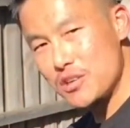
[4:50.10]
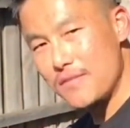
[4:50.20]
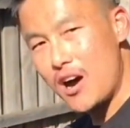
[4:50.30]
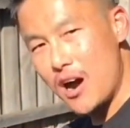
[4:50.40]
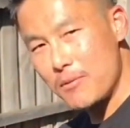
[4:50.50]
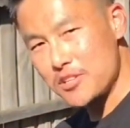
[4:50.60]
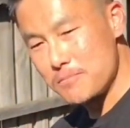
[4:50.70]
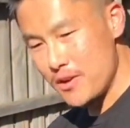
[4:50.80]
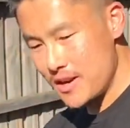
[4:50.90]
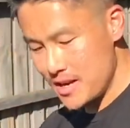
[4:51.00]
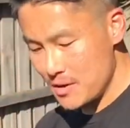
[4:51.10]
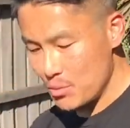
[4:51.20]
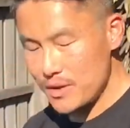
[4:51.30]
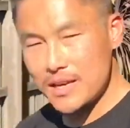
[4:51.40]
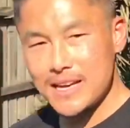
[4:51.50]
of a high pressure burner
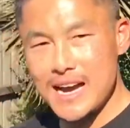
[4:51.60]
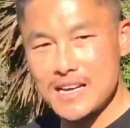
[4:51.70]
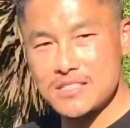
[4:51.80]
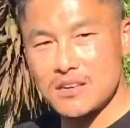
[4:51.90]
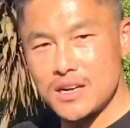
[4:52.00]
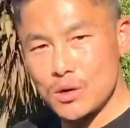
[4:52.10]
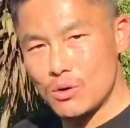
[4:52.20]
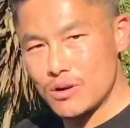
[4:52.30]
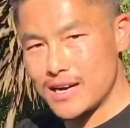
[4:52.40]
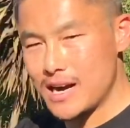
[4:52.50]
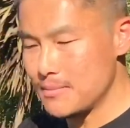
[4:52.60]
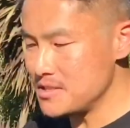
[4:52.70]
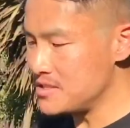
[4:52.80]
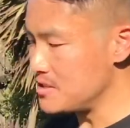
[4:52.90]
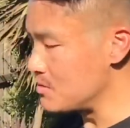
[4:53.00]
with a cast iron or a carbon
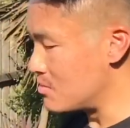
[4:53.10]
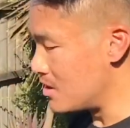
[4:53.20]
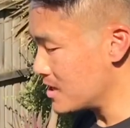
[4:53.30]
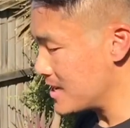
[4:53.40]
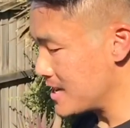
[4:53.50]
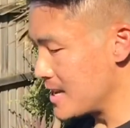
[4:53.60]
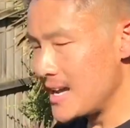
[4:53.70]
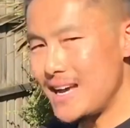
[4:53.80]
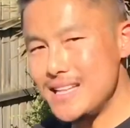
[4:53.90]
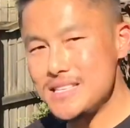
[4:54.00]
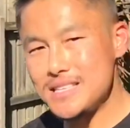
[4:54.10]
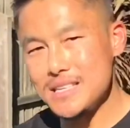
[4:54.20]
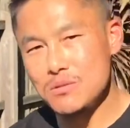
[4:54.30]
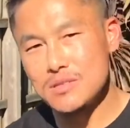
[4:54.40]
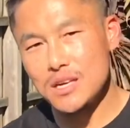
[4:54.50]
steel wok
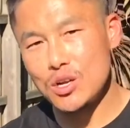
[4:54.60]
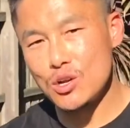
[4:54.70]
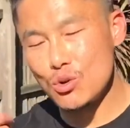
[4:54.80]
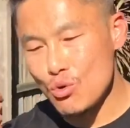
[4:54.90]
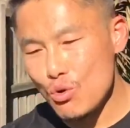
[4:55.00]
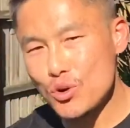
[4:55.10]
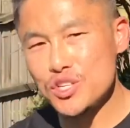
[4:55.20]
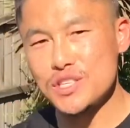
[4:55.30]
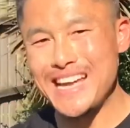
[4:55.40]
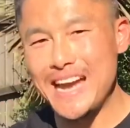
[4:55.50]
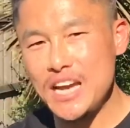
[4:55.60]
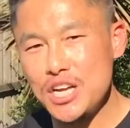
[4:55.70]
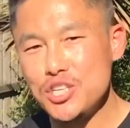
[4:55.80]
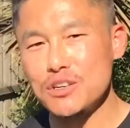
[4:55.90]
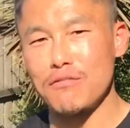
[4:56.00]
instills a gorgeous
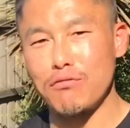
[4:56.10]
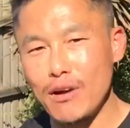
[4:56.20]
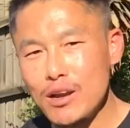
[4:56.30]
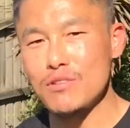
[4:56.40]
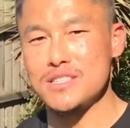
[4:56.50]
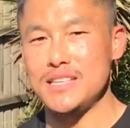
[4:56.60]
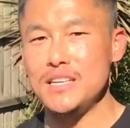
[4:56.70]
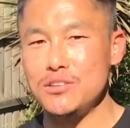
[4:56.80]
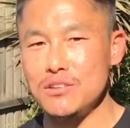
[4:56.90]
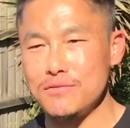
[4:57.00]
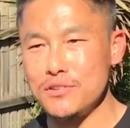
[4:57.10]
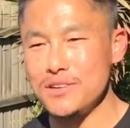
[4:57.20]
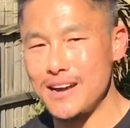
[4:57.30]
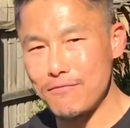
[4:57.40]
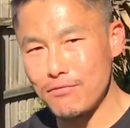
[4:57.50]
Asian fragrance into your food,
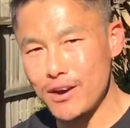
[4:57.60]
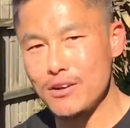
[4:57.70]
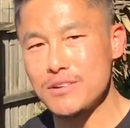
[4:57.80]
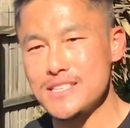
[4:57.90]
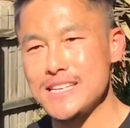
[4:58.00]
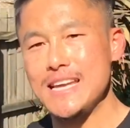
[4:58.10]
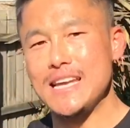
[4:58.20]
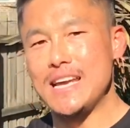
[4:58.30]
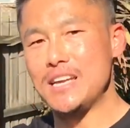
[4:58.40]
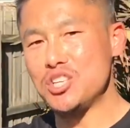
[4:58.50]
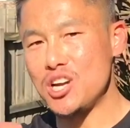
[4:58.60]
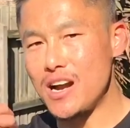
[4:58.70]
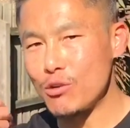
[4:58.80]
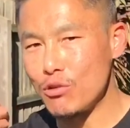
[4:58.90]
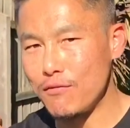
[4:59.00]
a fragrance and a char
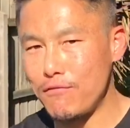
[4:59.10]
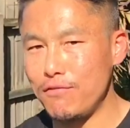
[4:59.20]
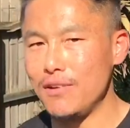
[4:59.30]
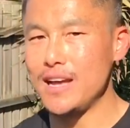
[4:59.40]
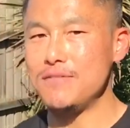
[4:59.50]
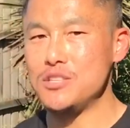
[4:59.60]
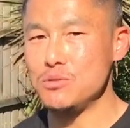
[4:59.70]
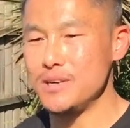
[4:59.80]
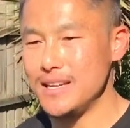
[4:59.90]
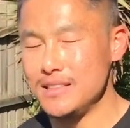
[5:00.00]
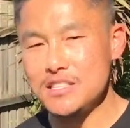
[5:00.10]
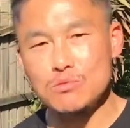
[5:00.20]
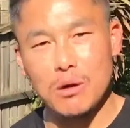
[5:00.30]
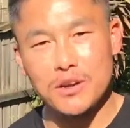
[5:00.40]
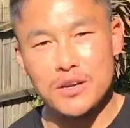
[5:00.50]
grilled flavor to it. And this is
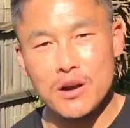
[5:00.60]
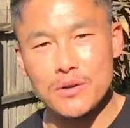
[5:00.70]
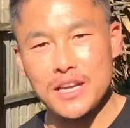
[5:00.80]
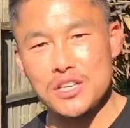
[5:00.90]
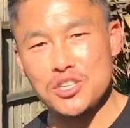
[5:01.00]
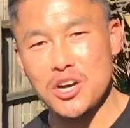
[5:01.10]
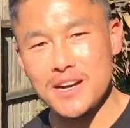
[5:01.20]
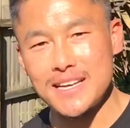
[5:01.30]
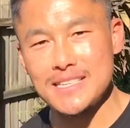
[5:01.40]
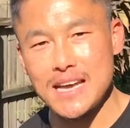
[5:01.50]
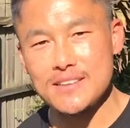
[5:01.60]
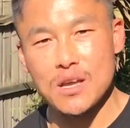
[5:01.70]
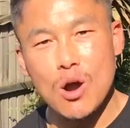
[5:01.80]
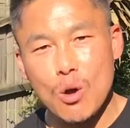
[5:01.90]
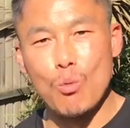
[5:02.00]
what we know in Chinese as
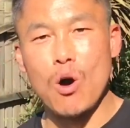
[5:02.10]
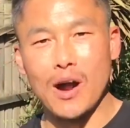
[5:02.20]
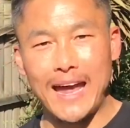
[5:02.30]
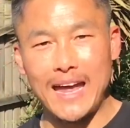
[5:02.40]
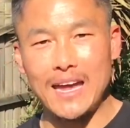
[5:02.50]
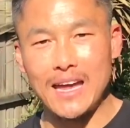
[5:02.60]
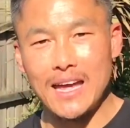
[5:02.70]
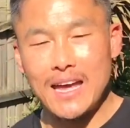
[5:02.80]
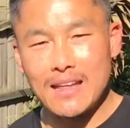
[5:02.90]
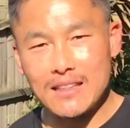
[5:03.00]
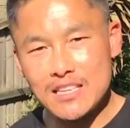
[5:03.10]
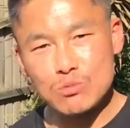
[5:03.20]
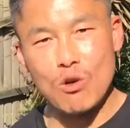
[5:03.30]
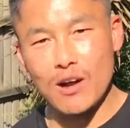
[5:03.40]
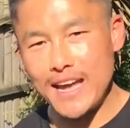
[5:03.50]
wok hei. Now this
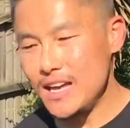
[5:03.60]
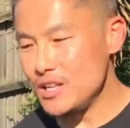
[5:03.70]
wok hei